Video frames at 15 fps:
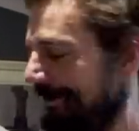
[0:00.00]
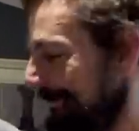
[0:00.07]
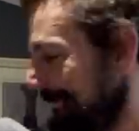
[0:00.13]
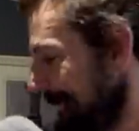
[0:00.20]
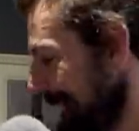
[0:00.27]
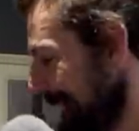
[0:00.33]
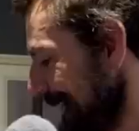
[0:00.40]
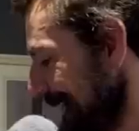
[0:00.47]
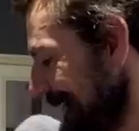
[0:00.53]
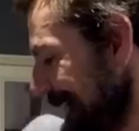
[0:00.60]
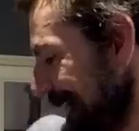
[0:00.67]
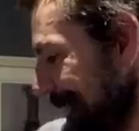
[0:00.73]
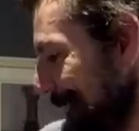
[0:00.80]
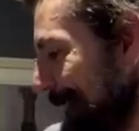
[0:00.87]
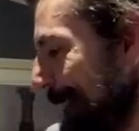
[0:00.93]
yeah,
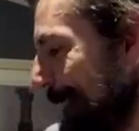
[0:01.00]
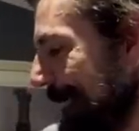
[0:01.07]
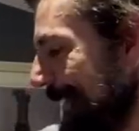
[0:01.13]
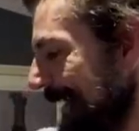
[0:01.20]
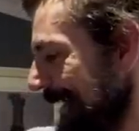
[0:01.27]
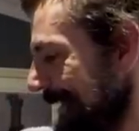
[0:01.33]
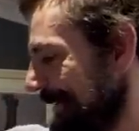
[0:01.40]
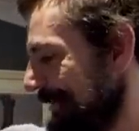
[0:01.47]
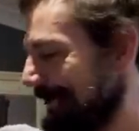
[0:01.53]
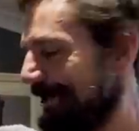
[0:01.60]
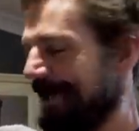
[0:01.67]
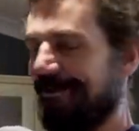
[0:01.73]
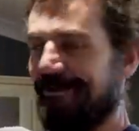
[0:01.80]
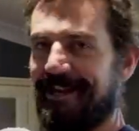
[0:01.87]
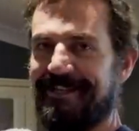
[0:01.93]
she doesn't normally get to
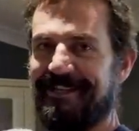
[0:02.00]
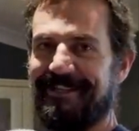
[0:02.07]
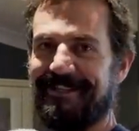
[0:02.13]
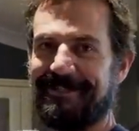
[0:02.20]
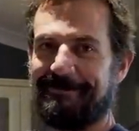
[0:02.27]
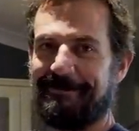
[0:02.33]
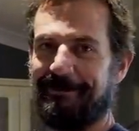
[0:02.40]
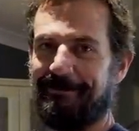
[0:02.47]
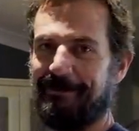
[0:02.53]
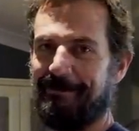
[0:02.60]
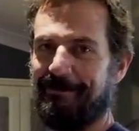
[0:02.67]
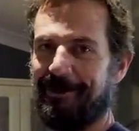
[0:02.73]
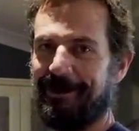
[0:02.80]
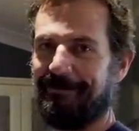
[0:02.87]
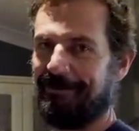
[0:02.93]
share our dinners, but we
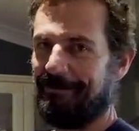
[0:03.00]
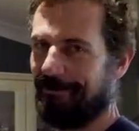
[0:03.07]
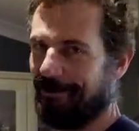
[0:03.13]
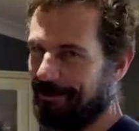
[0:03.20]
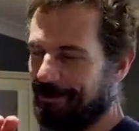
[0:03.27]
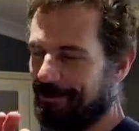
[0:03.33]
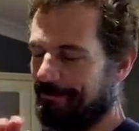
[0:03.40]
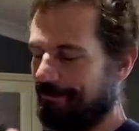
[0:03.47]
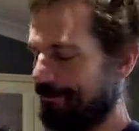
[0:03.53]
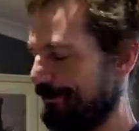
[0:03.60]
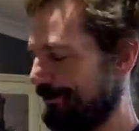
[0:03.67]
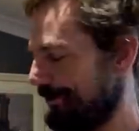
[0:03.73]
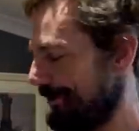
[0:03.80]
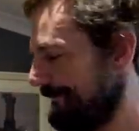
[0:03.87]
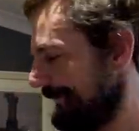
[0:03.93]
might just
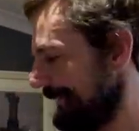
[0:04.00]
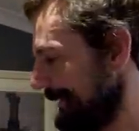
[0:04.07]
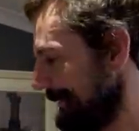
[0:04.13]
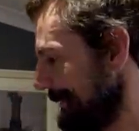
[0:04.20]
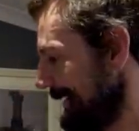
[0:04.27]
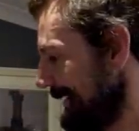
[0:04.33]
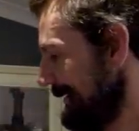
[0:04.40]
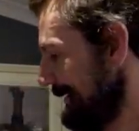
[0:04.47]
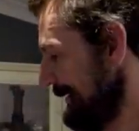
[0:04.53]
portion off a little bit.